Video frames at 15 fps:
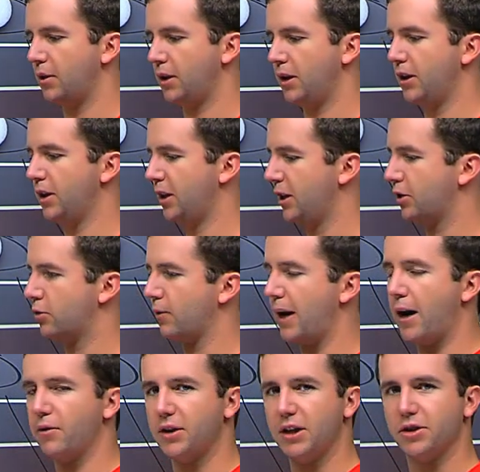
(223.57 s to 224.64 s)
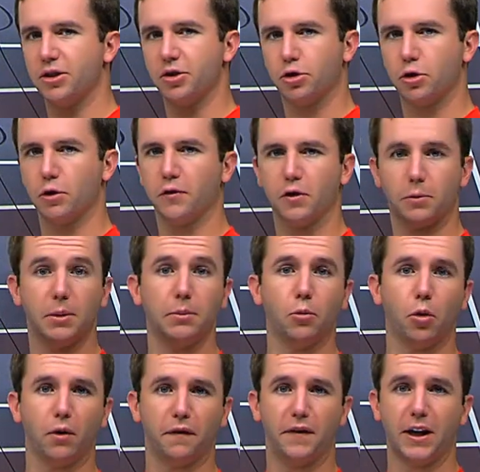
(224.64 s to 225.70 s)
his groundies and serve are going to be
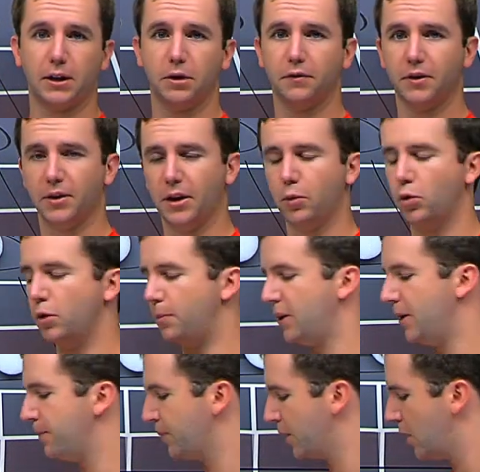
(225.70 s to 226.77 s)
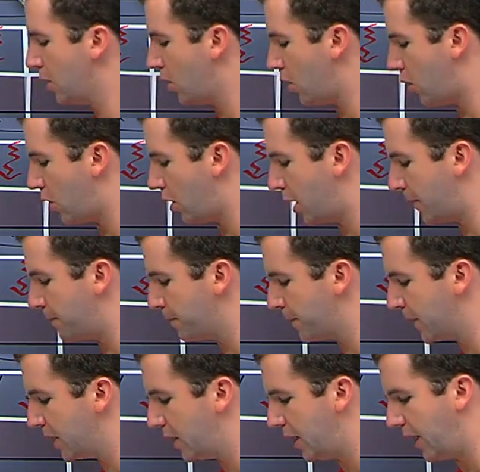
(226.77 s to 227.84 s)
more effective than they would be on
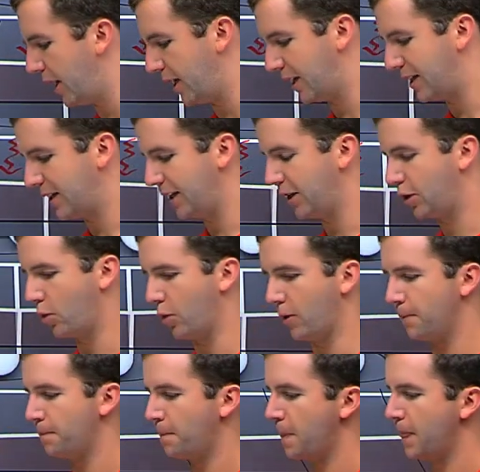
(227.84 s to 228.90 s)
a clay court.